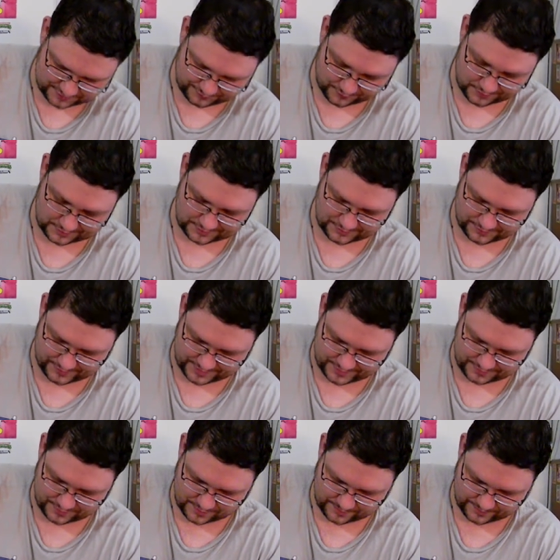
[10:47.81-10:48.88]
for Loot Crate
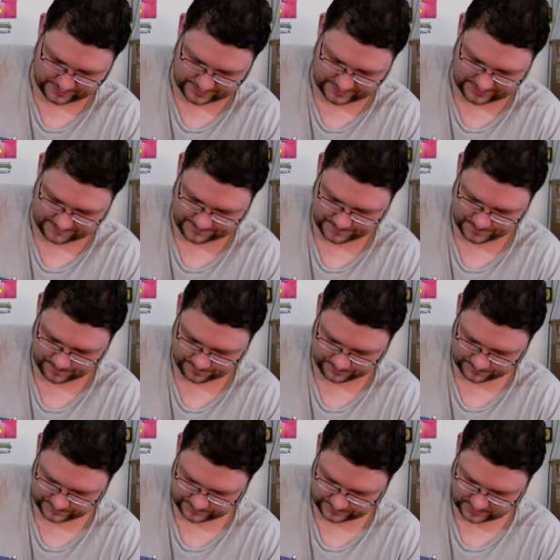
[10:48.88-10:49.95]
Incorporated.
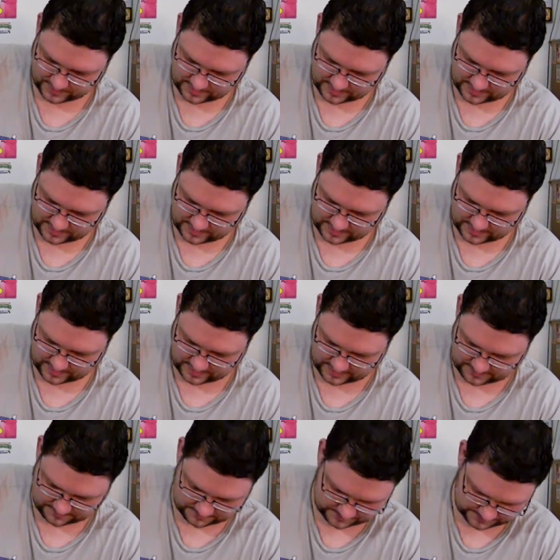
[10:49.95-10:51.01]

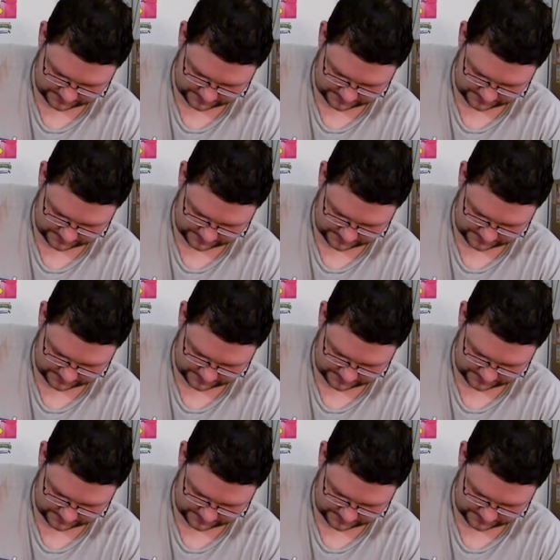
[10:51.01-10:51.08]
Um,